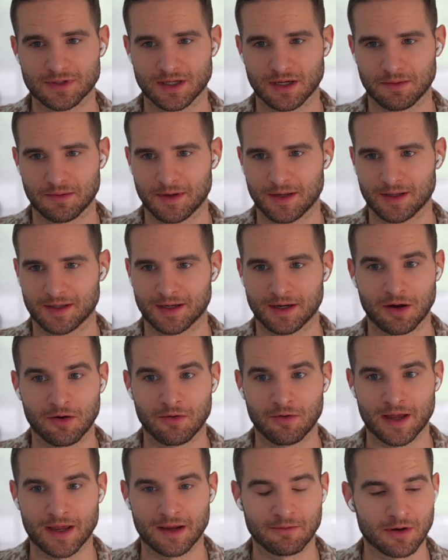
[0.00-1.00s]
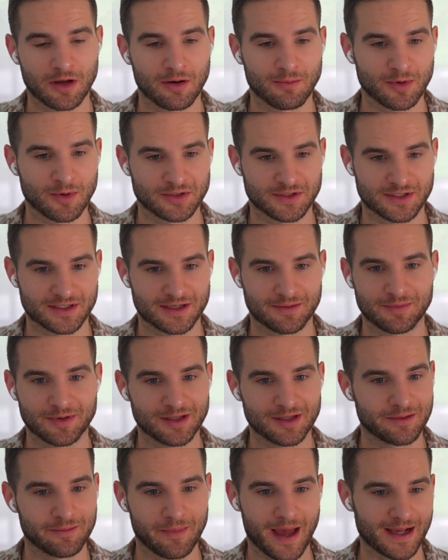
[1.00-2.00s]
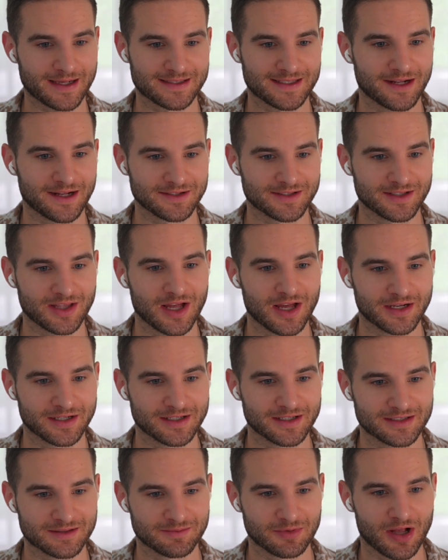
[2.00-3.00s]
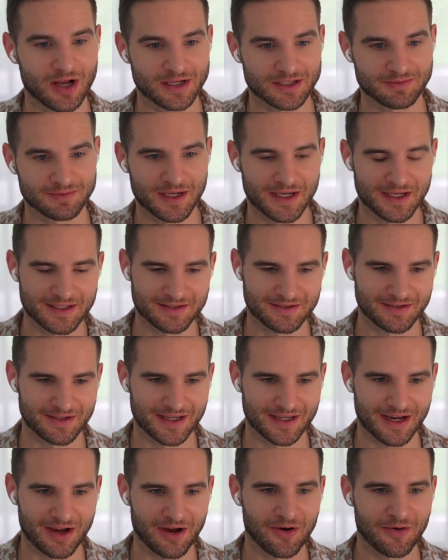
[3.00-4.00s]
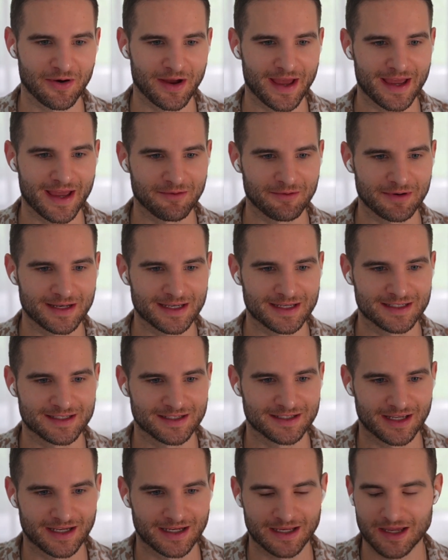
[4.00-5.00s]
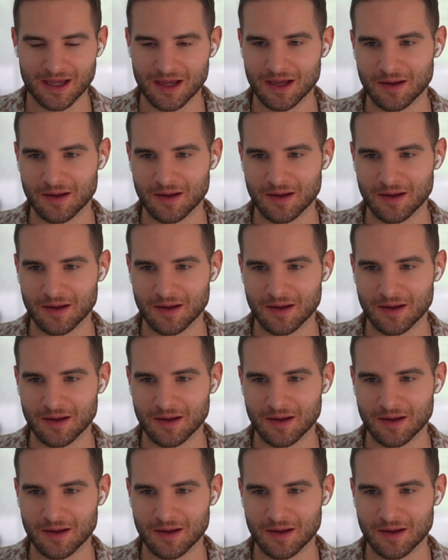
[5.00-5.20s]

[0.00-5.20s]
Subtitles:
like being like, oh, hey, we almost just completely maxed out Solana's block space, or like, oh, hey, we need to like